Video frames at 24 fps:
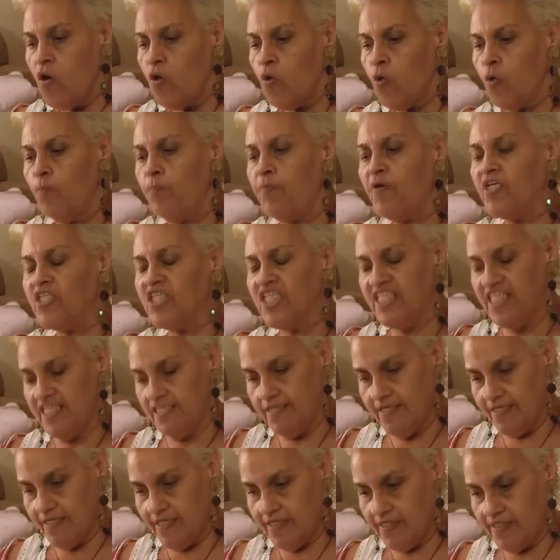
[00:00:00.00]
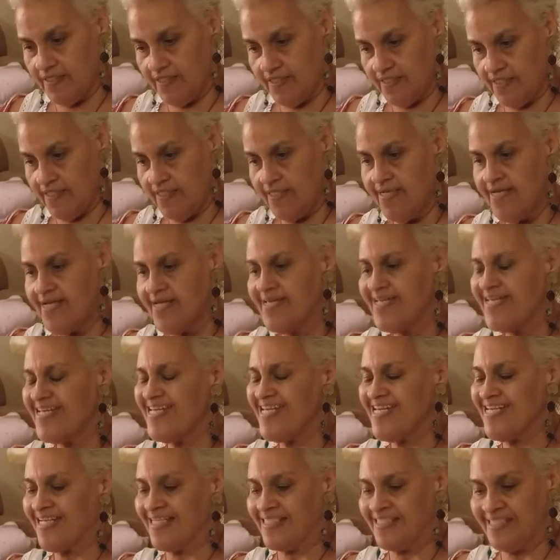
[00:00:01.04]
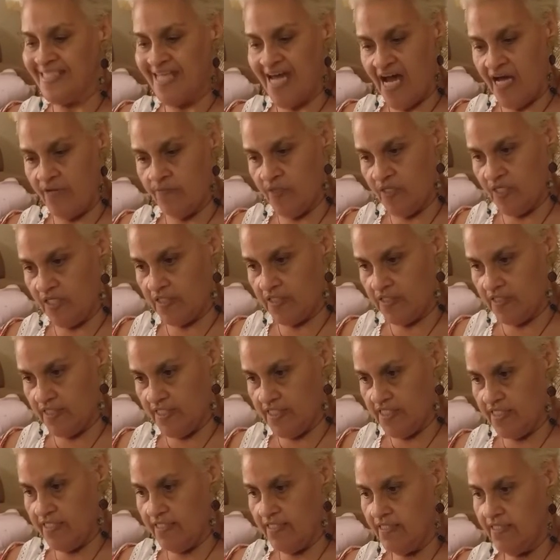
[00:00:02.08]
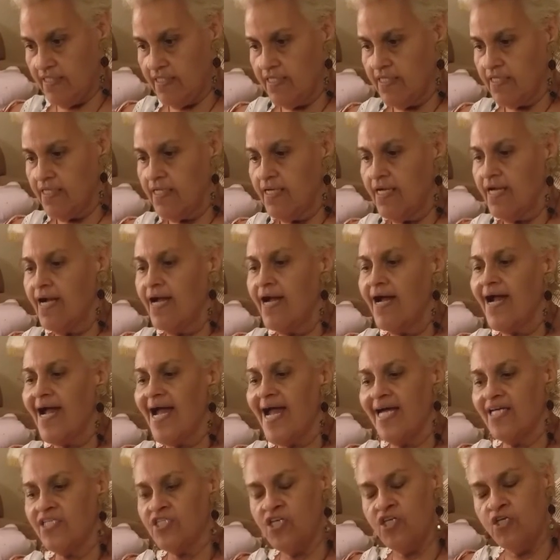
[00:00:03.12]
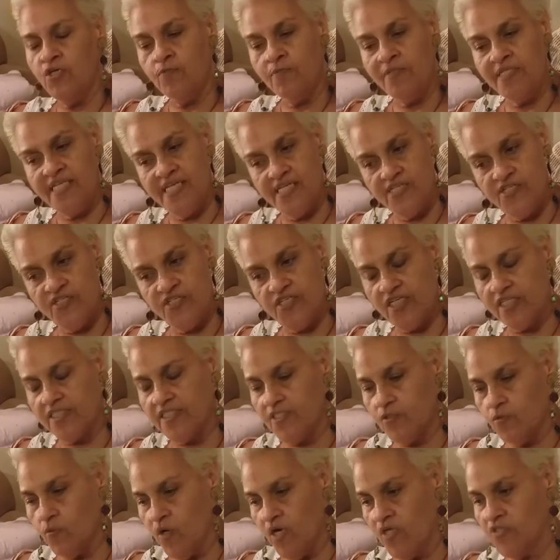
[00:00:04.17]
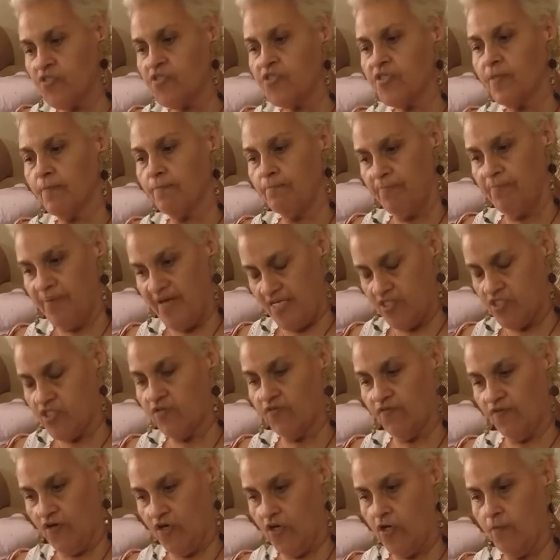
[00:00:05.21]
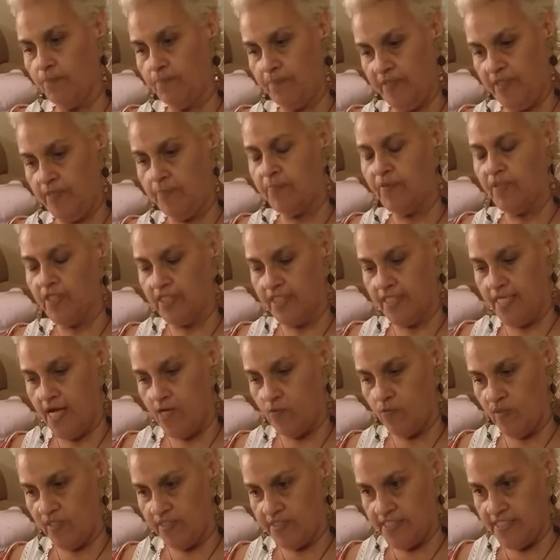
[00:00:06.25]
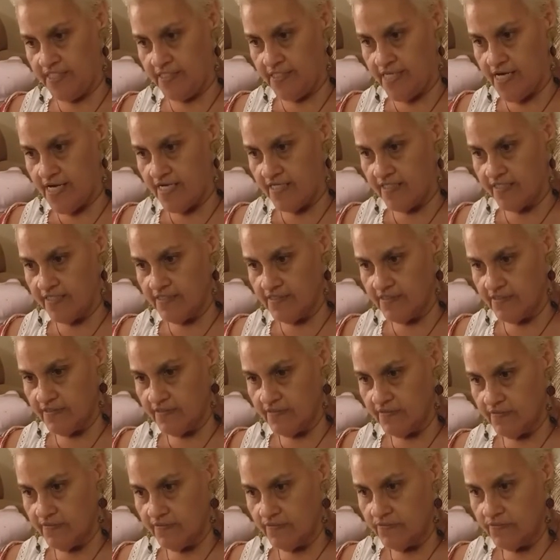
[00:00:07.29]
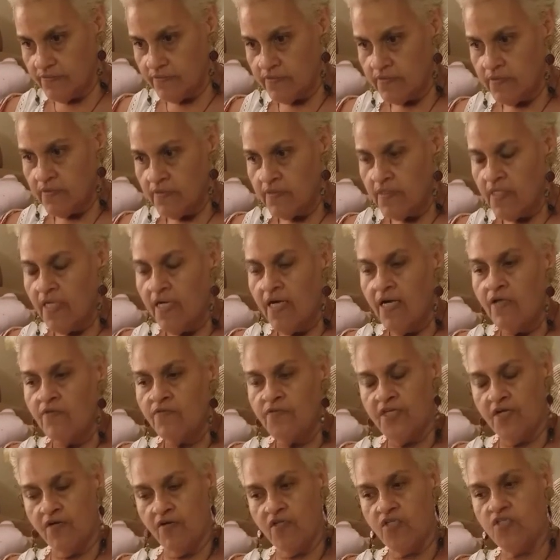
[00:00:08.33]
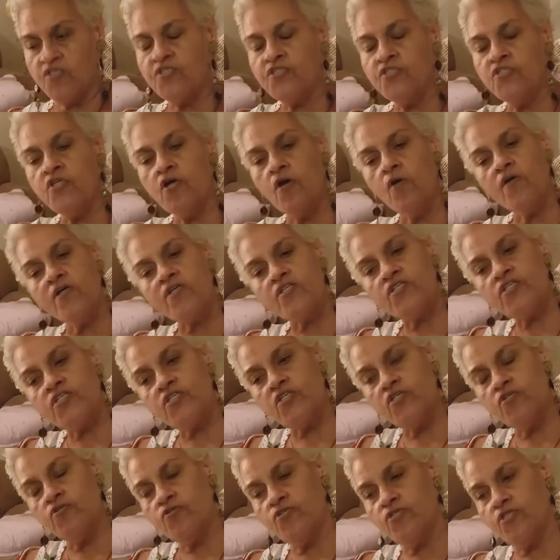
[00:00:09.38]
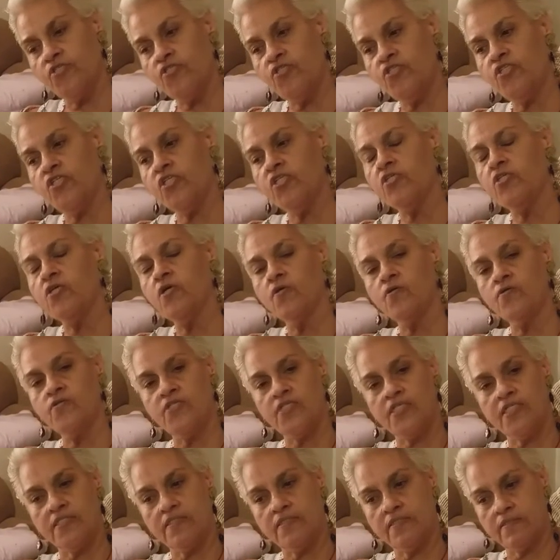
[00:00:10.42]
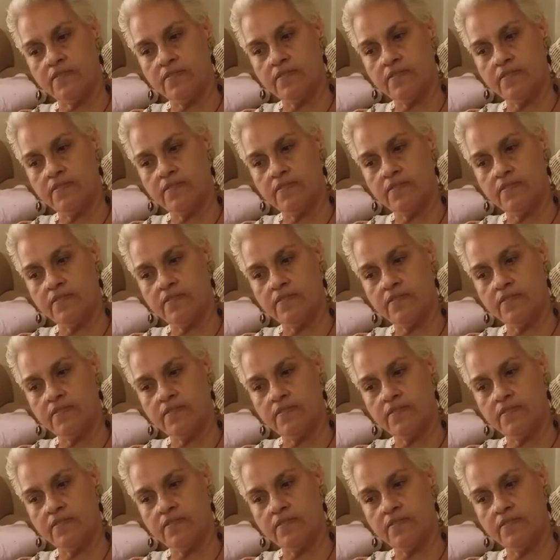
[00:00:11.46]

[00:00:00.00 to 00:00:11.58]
who politically, economically, and humanistically wants the best for her people in Aguadilla. There is no excuse, and she knows it.